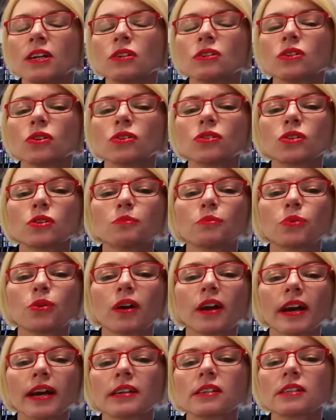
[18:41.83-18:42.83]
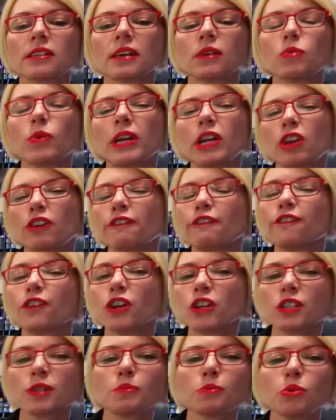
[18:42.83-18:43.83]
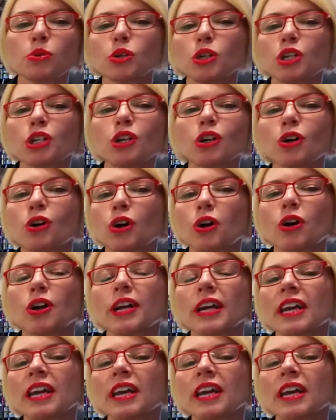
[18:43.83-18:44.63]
So it's a product that when you first put it on,